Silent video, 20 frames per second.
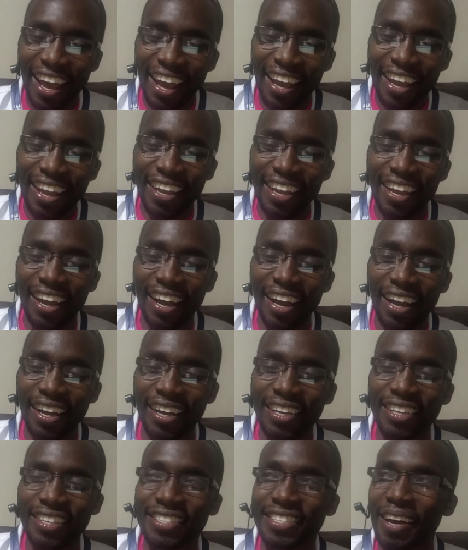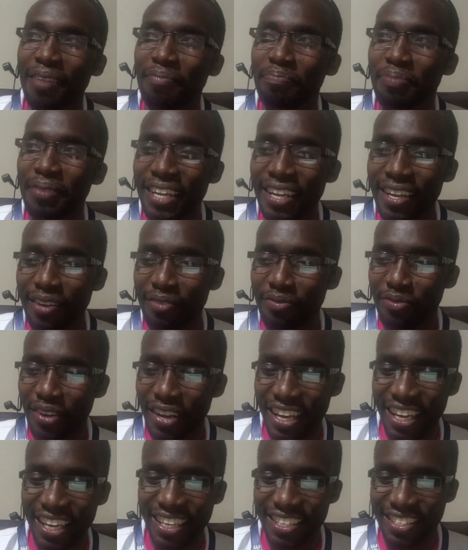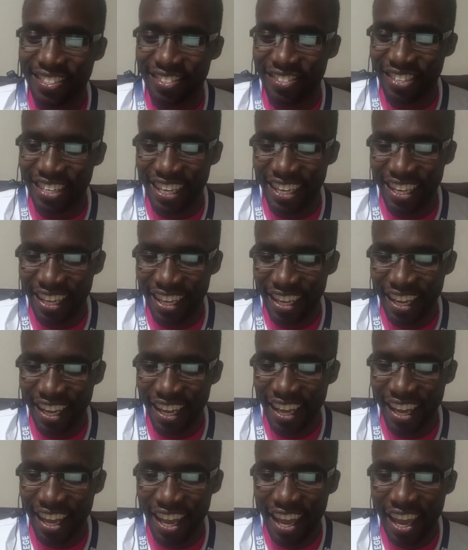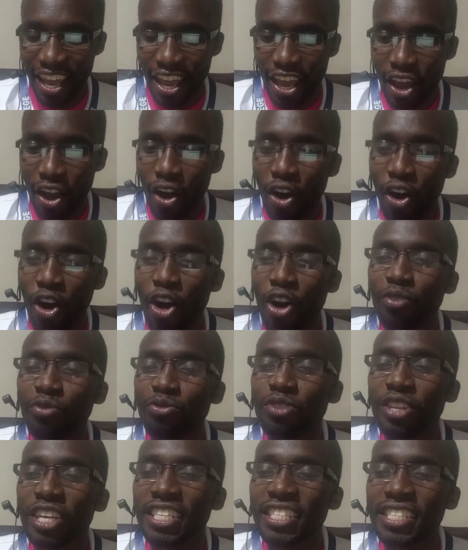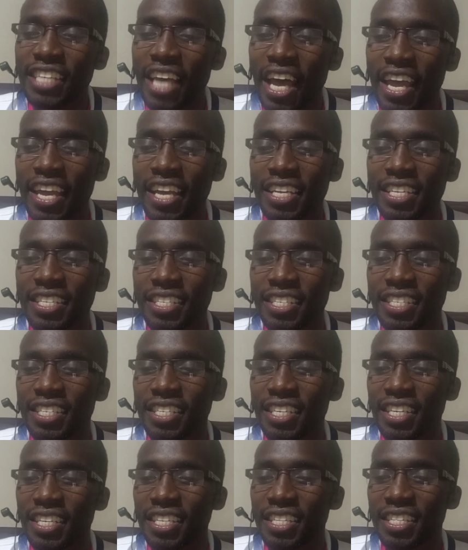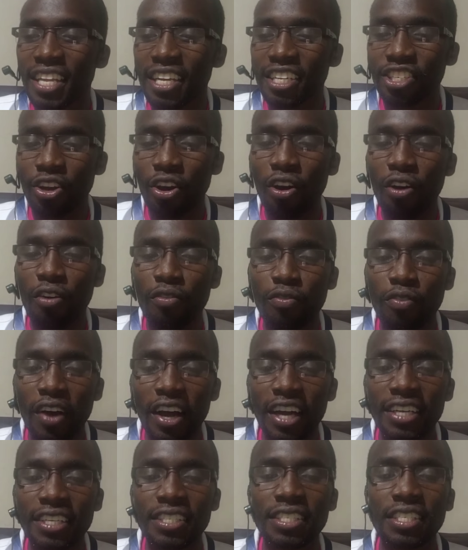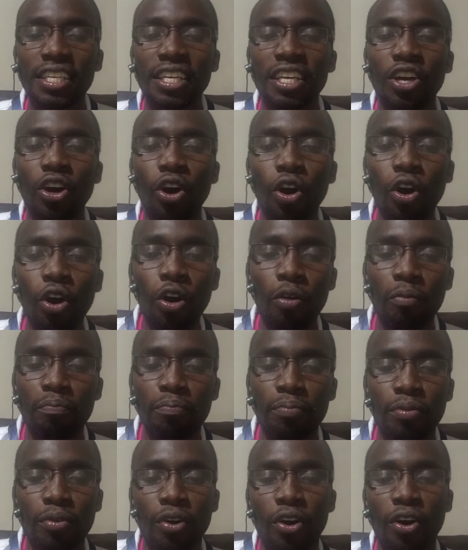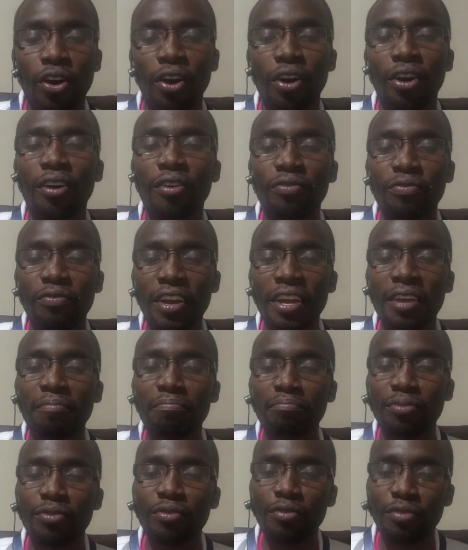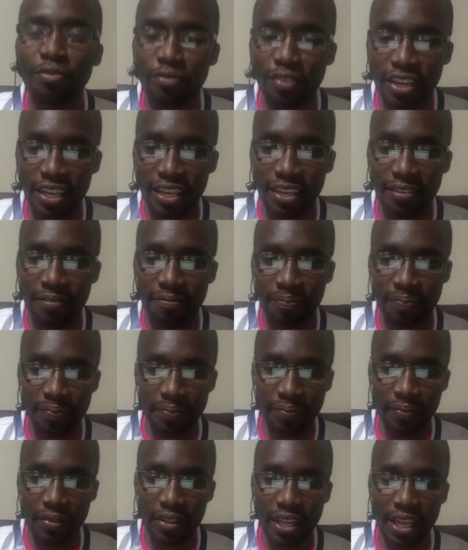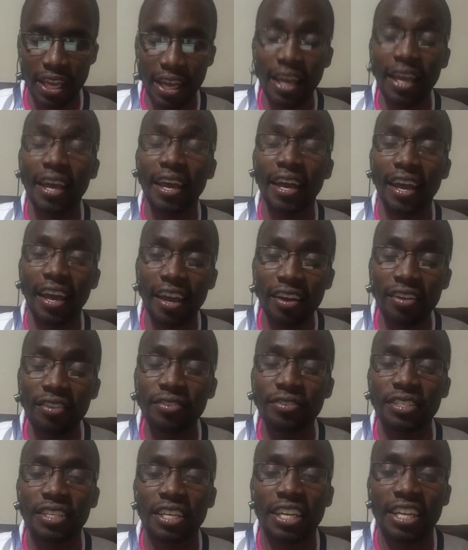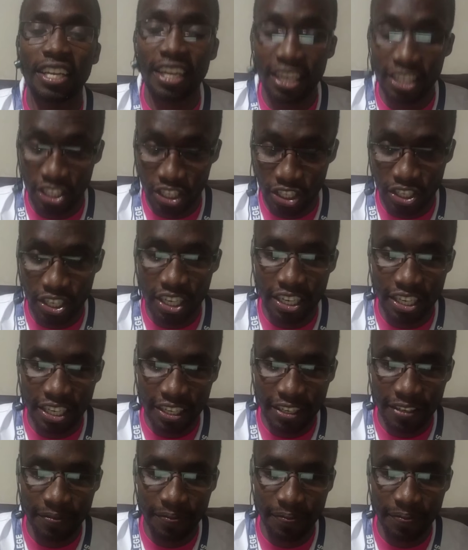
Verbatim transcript: Here is a brief history of the science that offers hope of improving health naturally.